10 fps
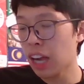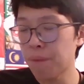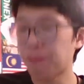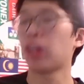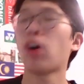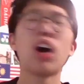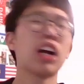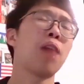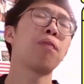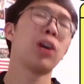But
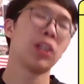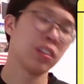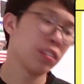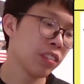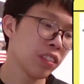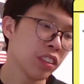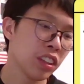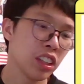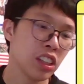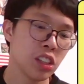come on,
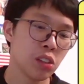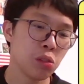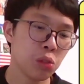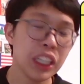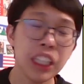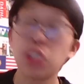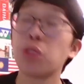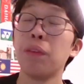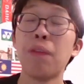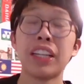we need to
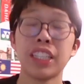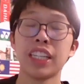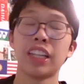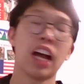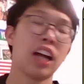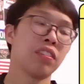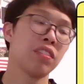be better than that.